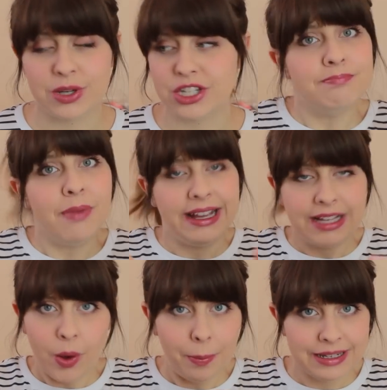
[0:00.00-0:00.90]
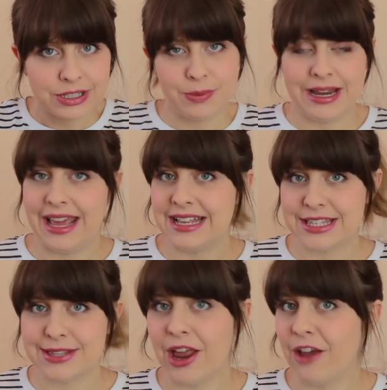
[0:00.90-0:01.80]
which might go up a little bit
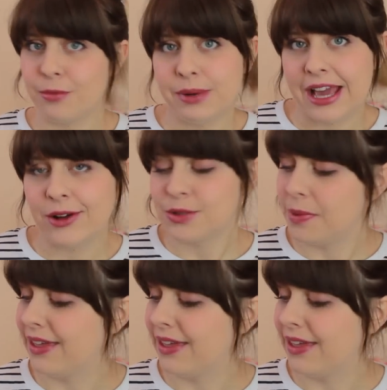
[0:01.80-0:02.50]
later than everybody else,